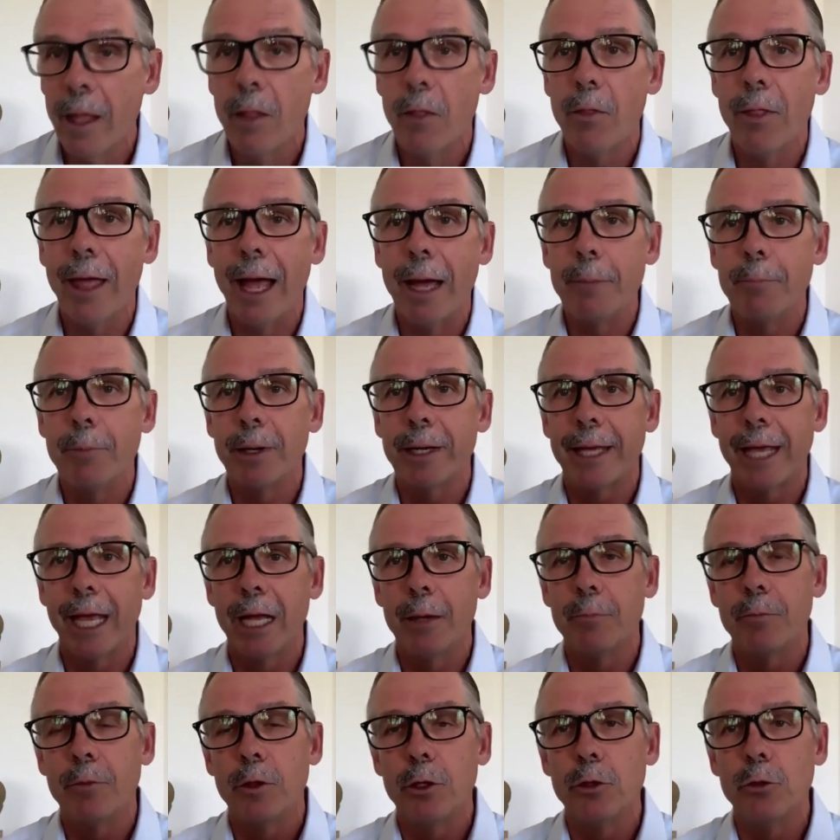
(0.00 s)
that
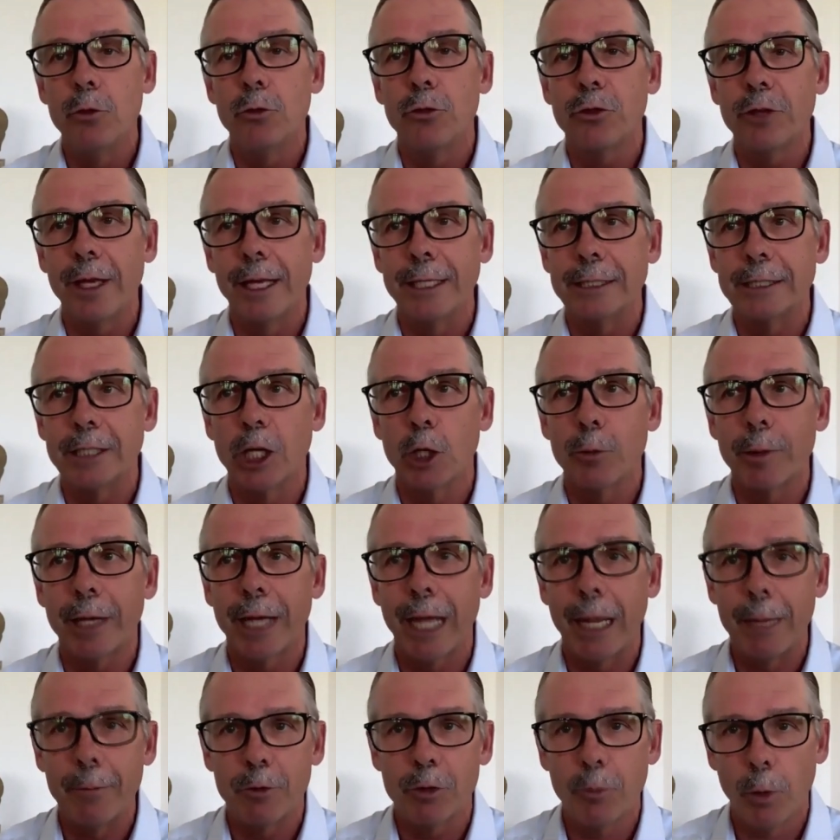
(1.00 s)
became the use case there
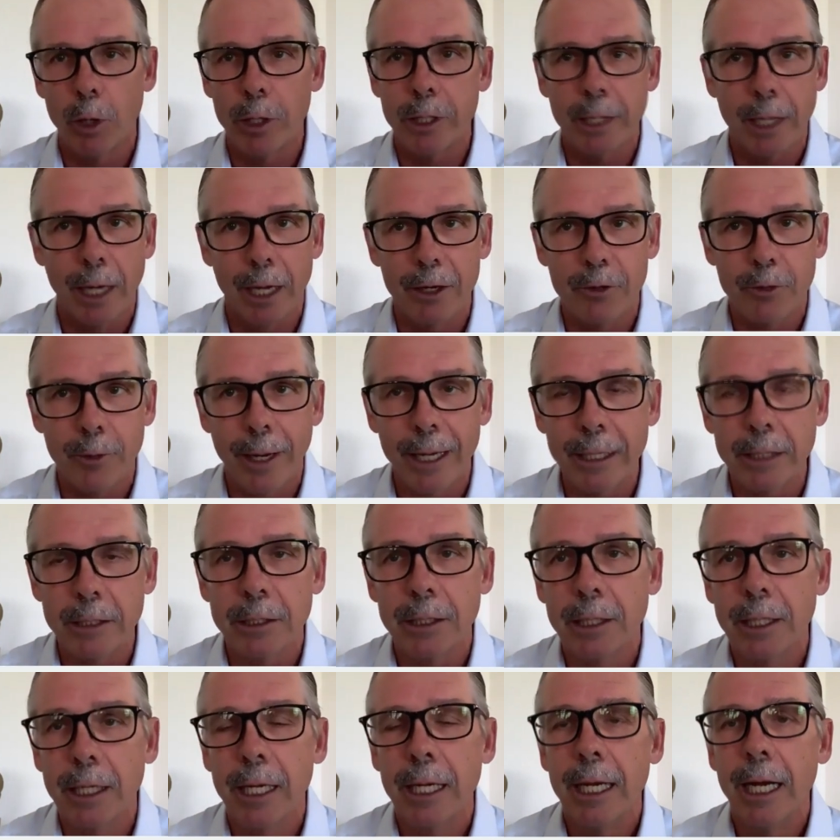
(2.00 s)
became smart
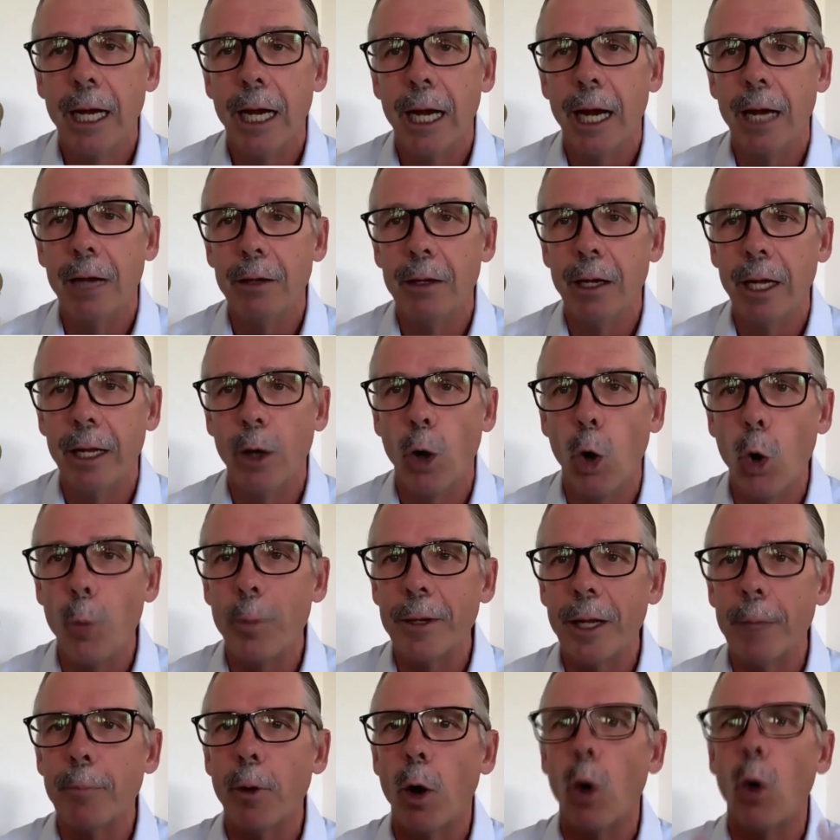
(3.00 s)
contracts, and
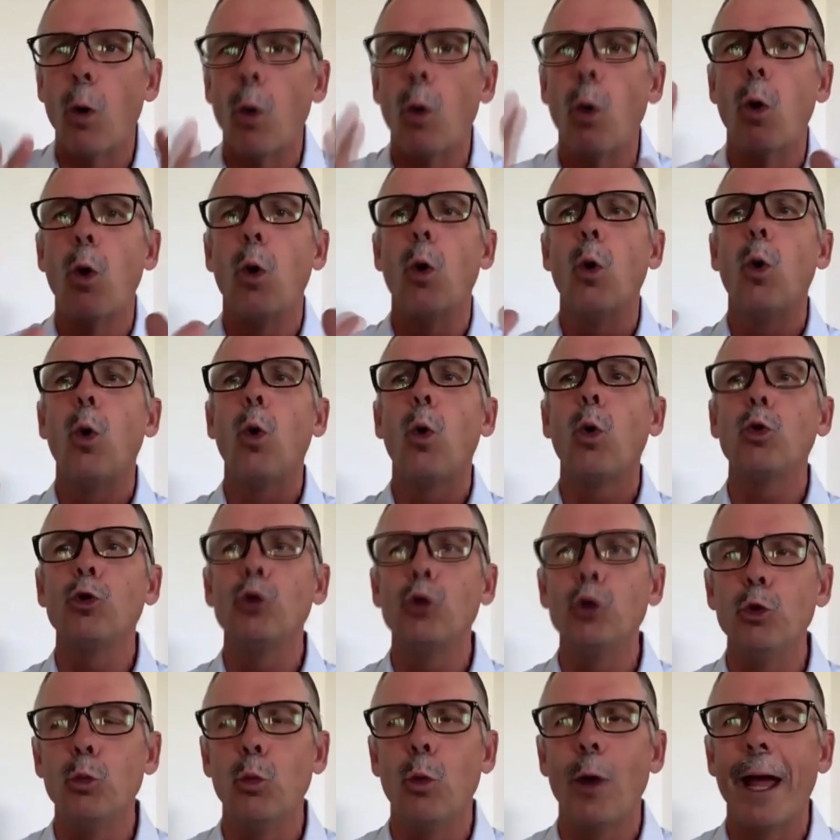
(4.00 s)
opened up a whole
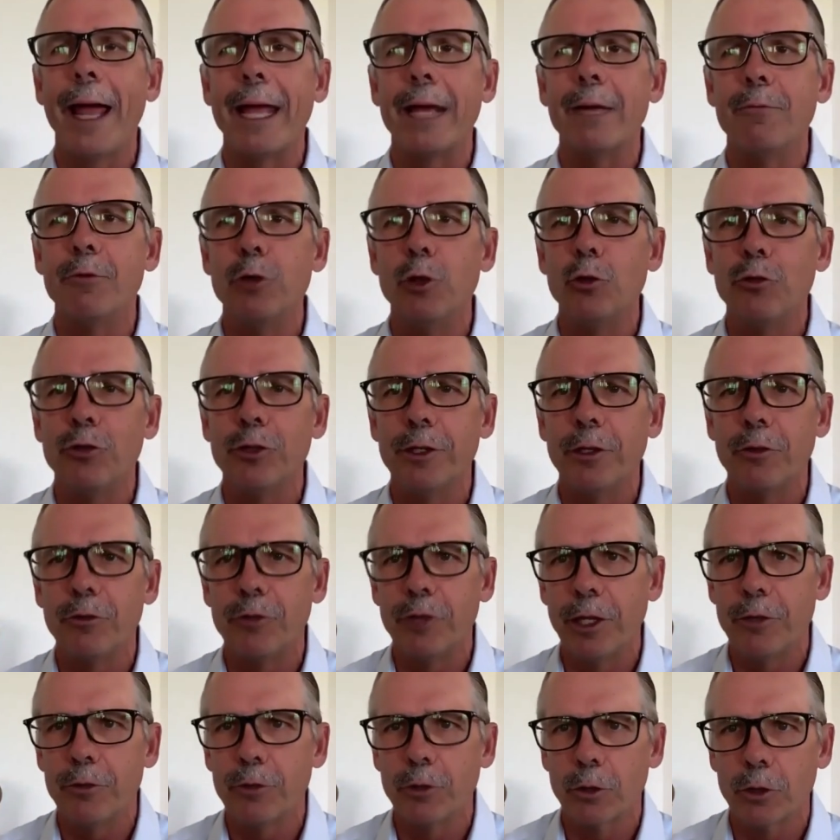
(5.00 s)
new way of using this
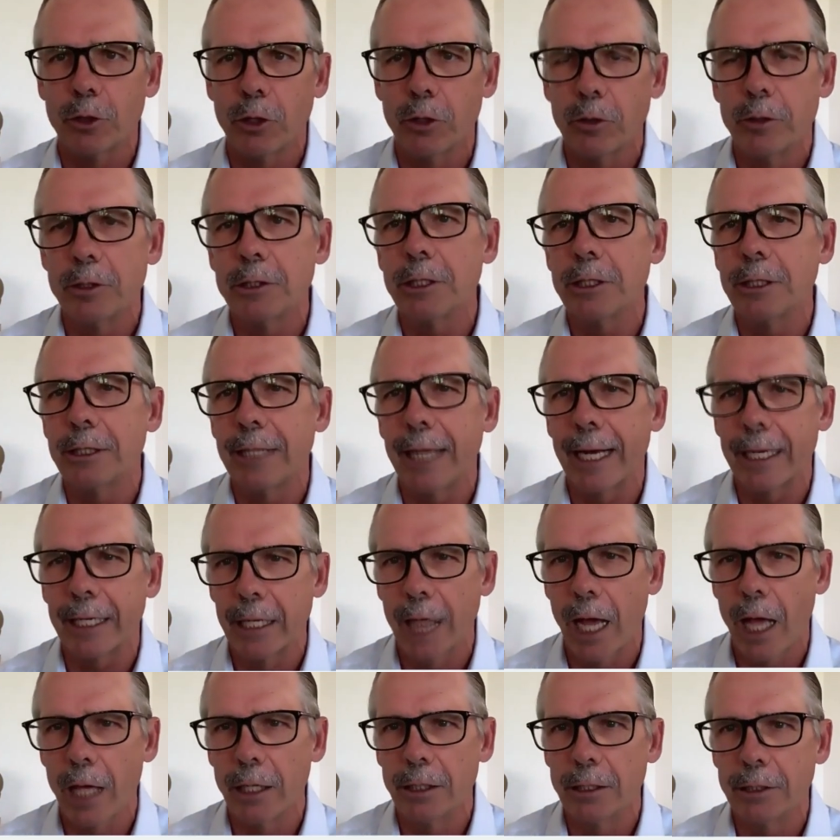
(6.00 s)
digital currency
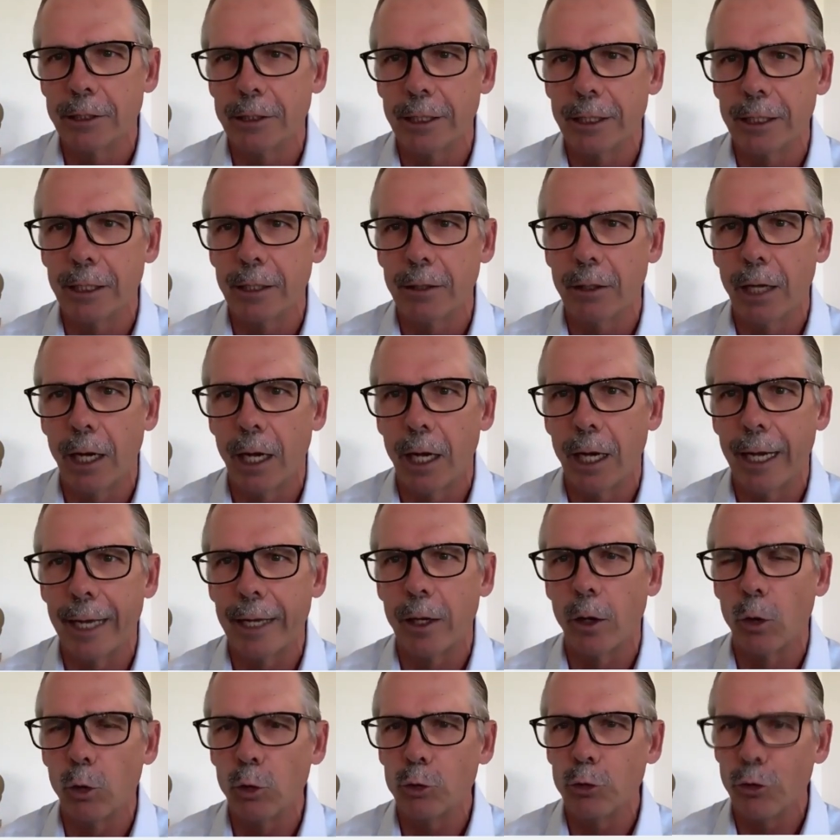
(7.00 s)
technology and
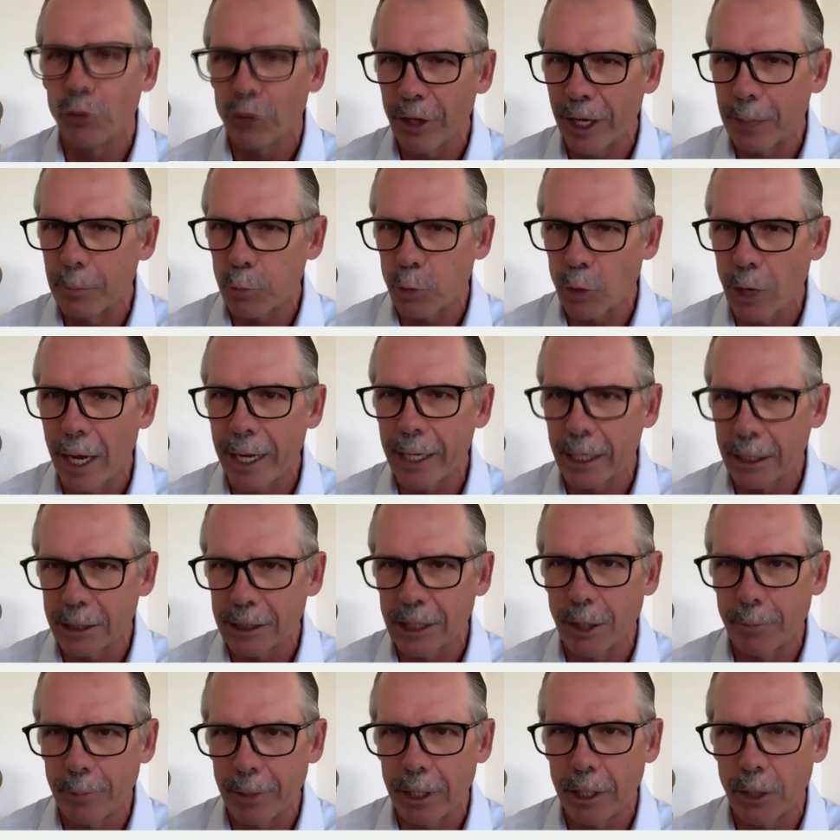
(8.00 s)
a whole new set of products
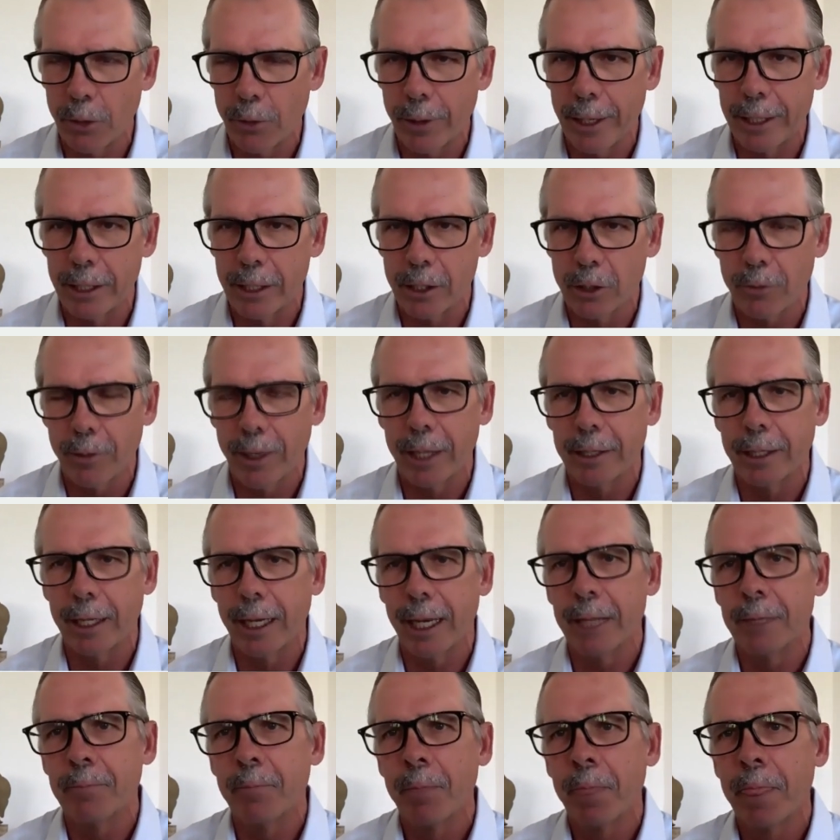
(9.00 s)
can be created around
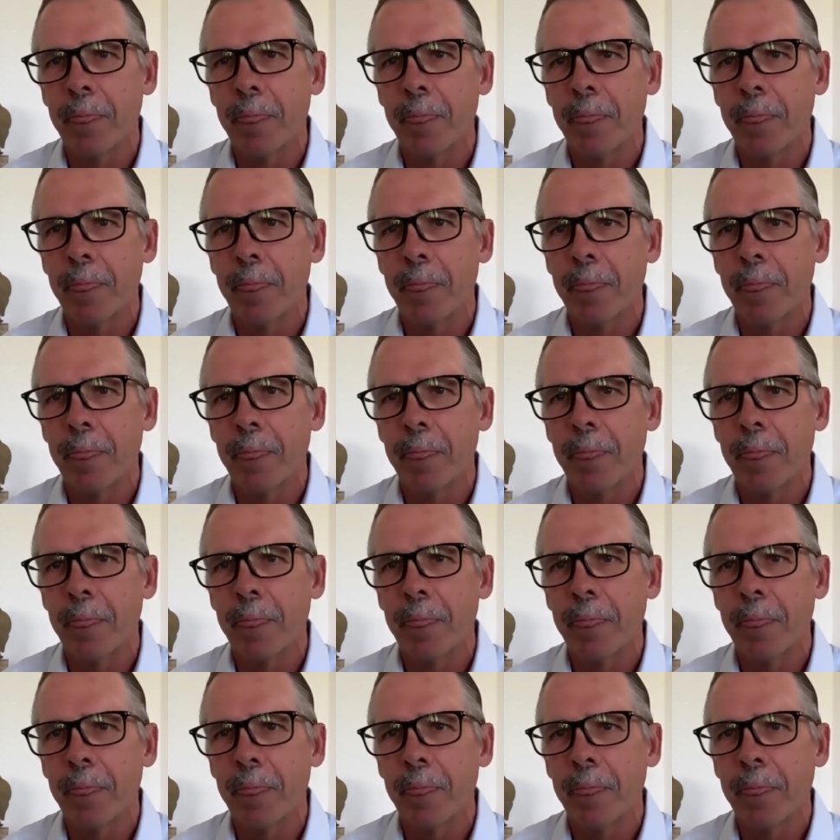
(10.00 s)
that.